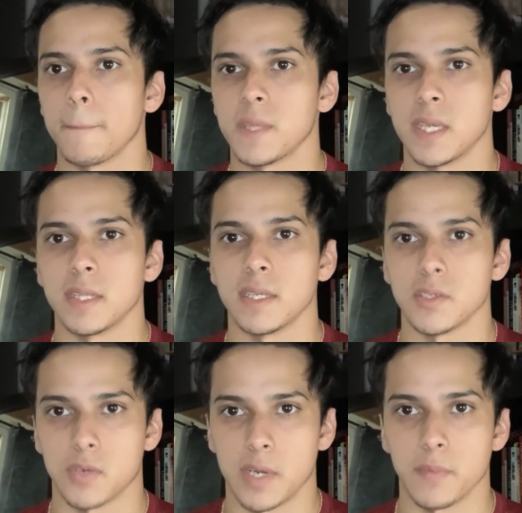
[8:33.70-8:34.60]
get
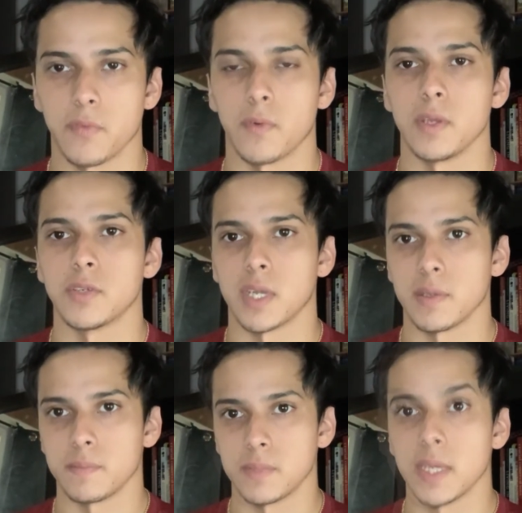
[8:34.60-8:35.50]
things right before you try to
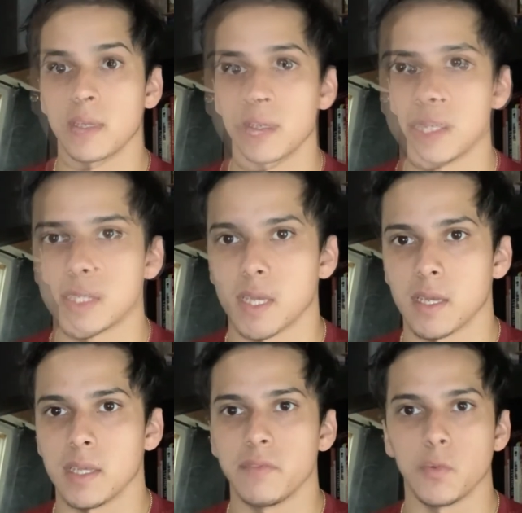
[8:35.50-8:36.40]
take a case that
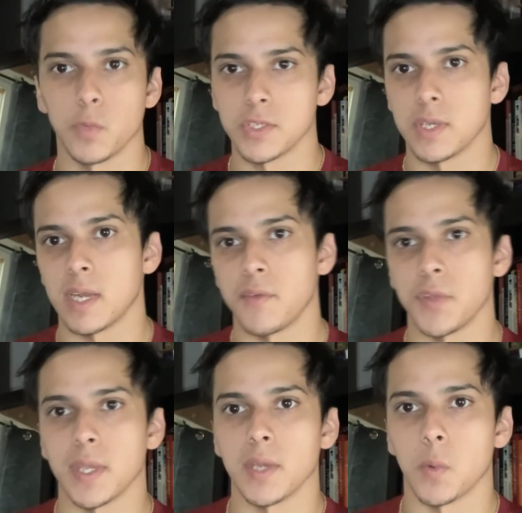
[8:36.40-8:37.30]
even once you get
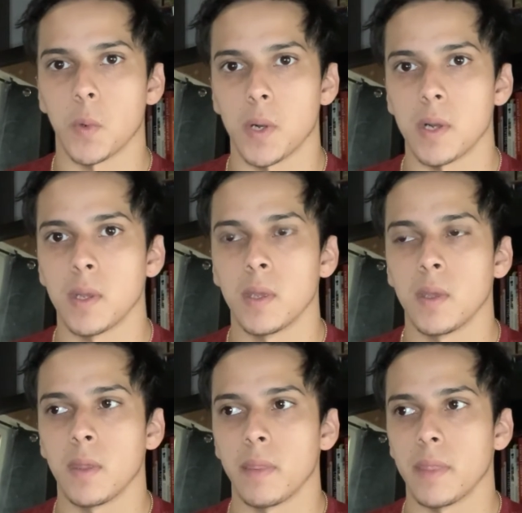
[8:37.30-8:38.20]
everything in order,
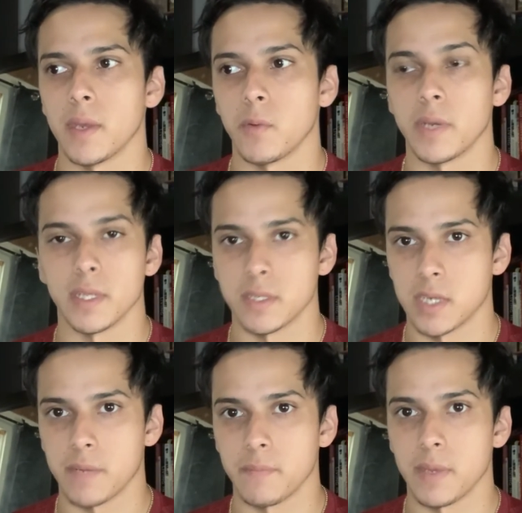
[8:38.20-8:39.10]
then quitting the
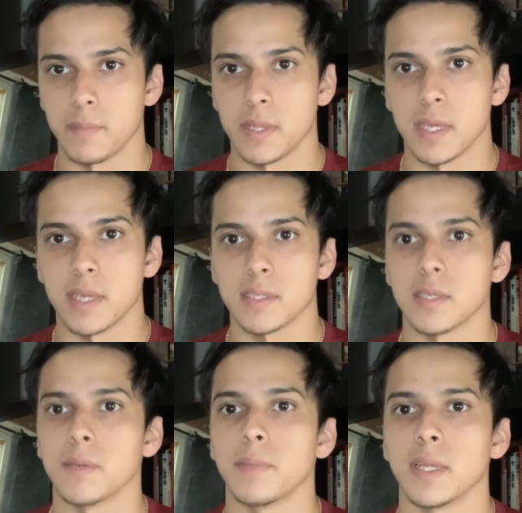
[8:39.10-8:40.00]
job might be the
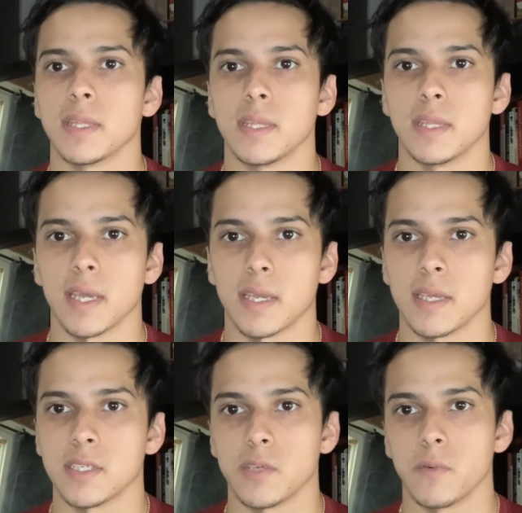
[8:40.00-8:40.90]
answer. But in that
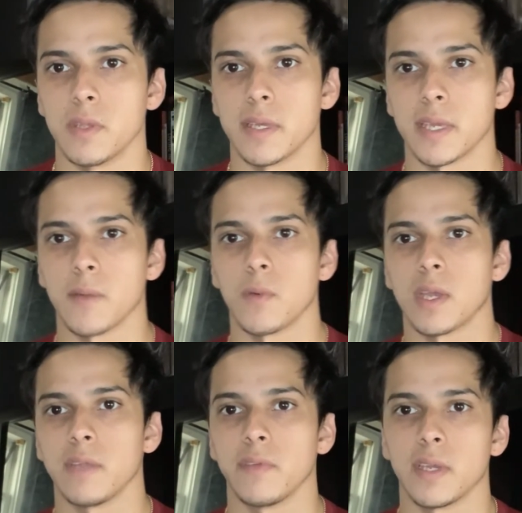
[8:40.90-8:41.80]
case, you would look at what
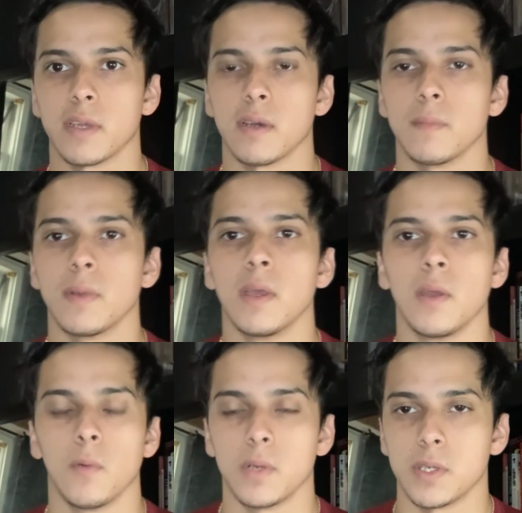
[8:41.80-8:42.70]
kind of income
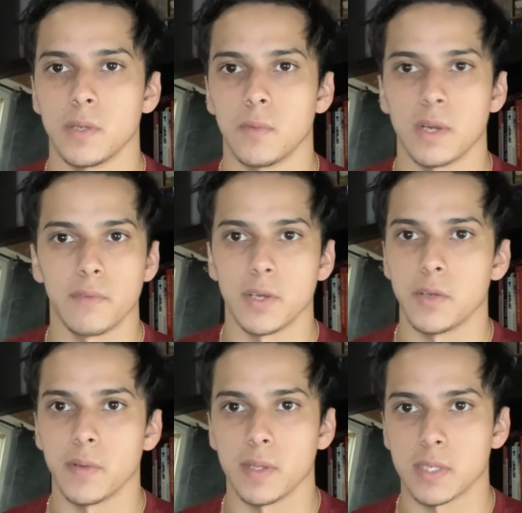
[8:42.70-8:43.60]
whatever you're
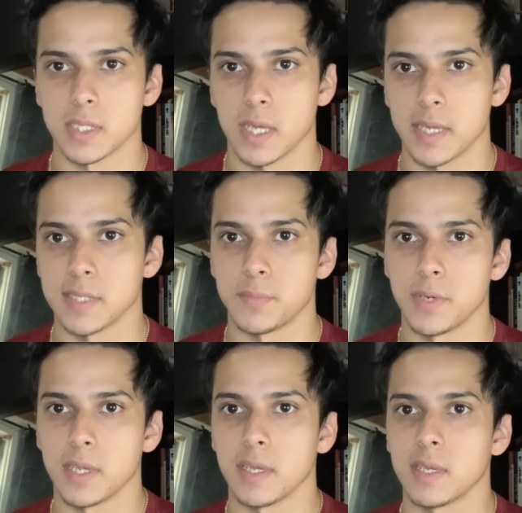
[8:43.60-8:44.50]
doing on the side is
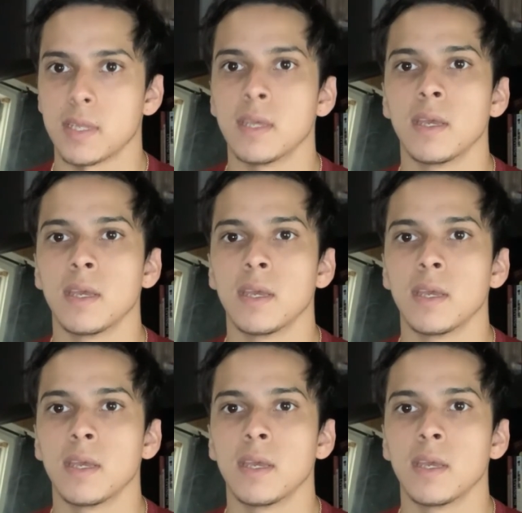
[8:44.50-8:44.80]
bringing in,